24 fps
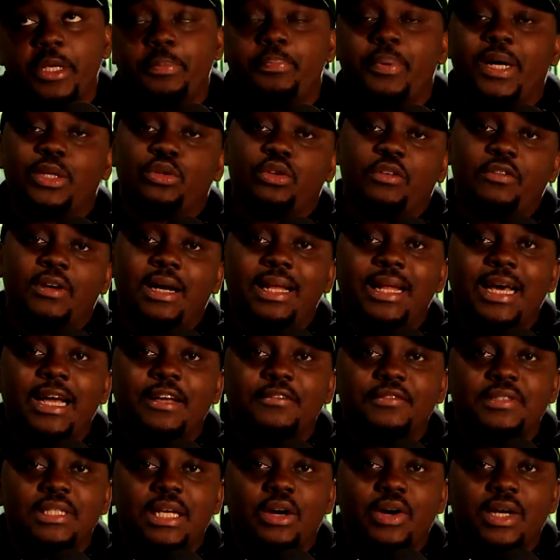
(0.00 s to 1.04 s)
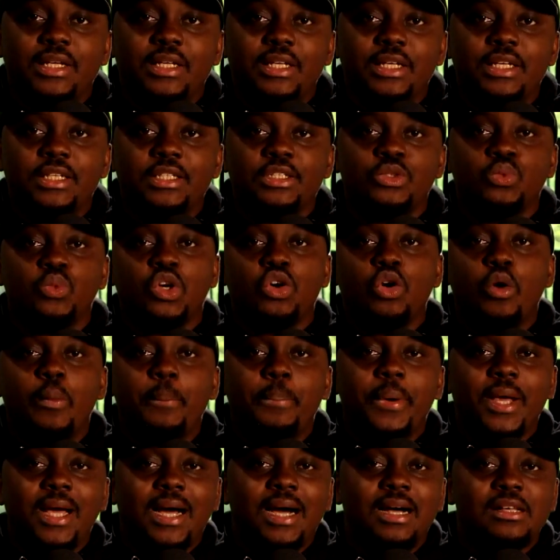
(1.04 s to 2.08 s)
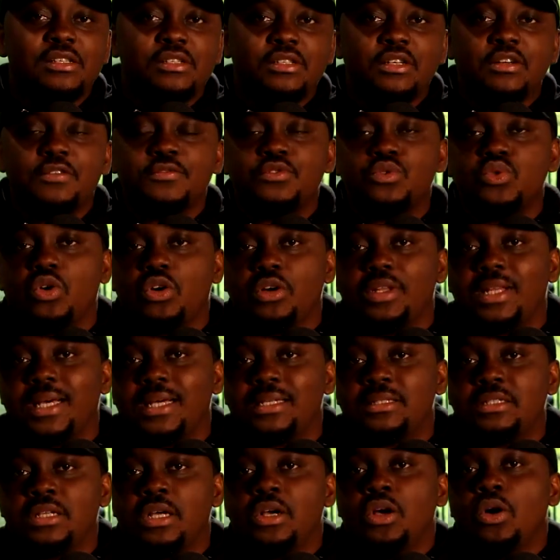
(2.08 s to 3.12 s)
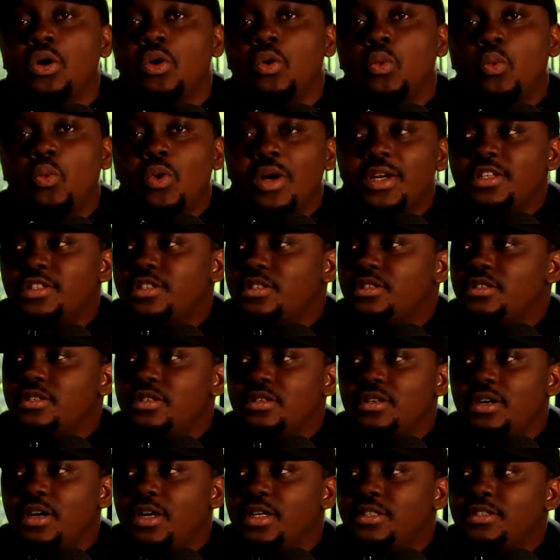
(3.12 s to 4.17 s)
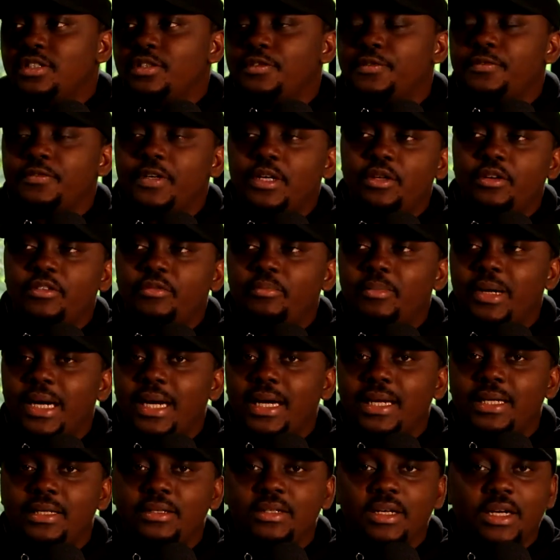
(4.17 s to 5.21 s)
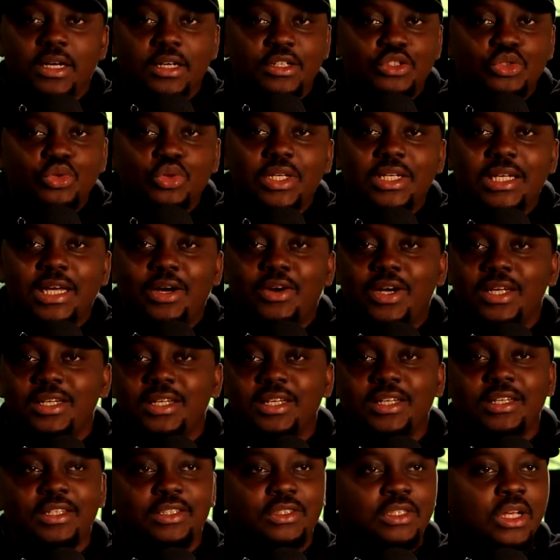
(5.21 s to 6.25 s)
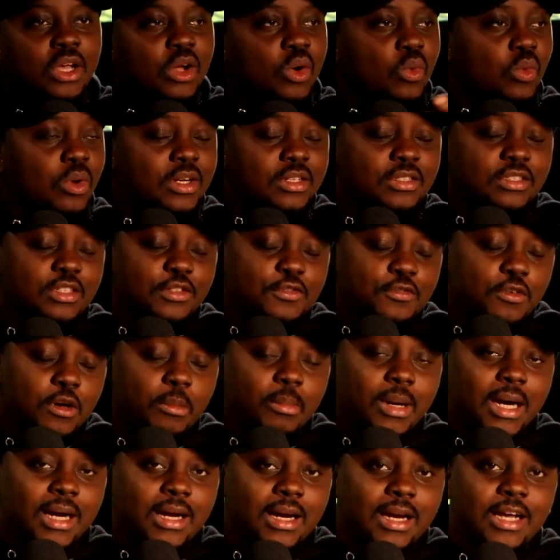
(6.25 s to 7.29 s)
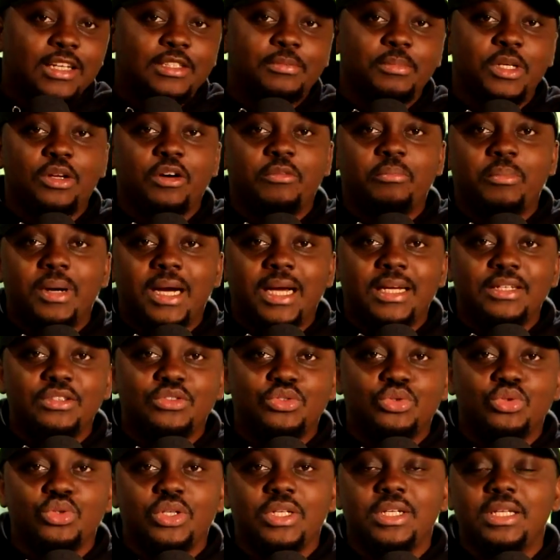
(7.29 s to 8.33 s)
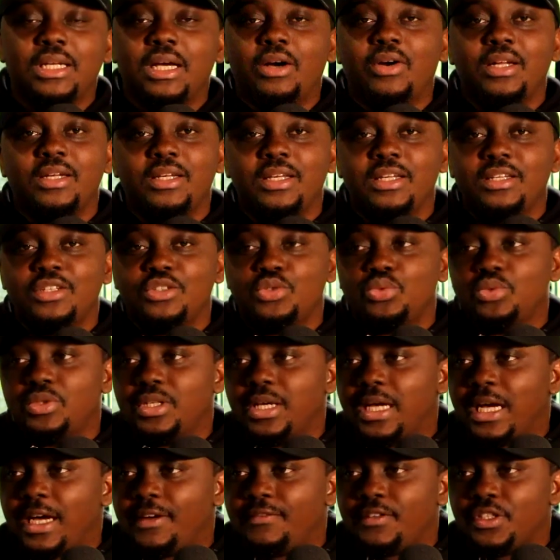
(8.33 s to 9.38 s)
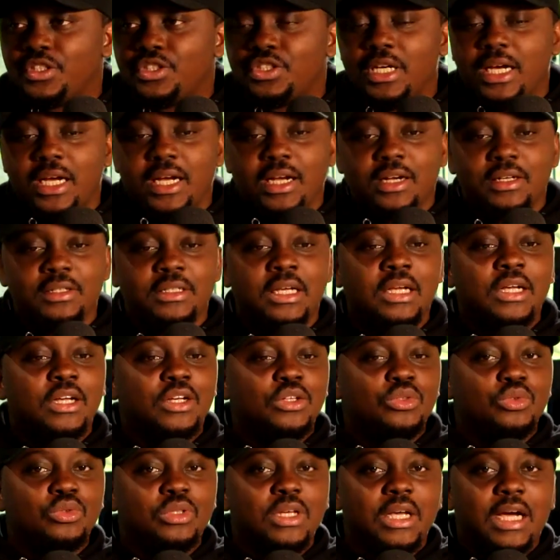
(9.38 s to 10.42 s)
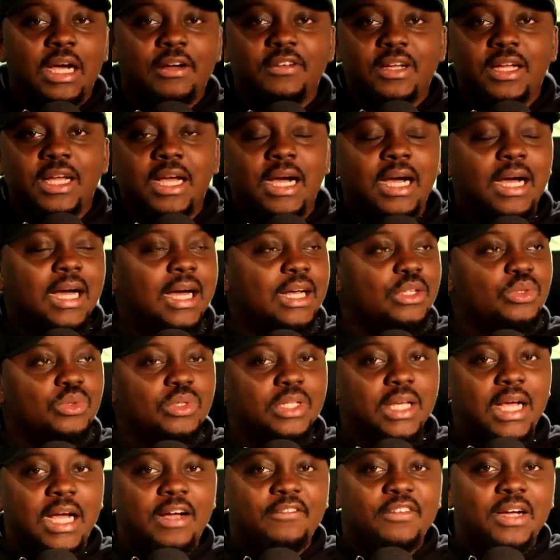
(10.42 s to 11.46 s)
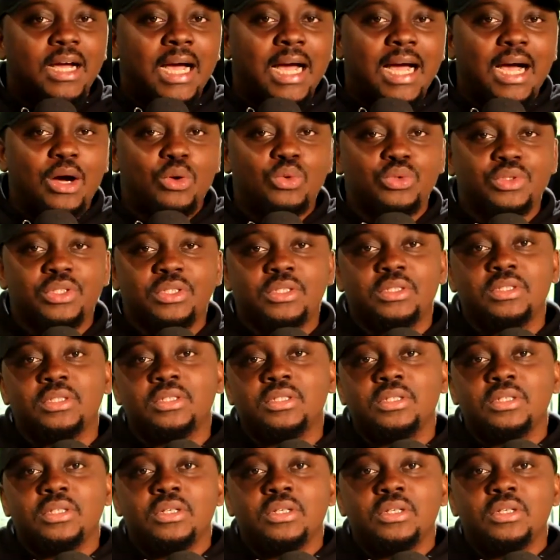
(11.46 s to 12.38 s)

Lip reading: part of our lives nowadays. We compare ourselves to others. What is this friend of mine doing nowadays? What is this former classmate of mine doing nowadays? Do they have a child? Do they have a car? Do they have a house?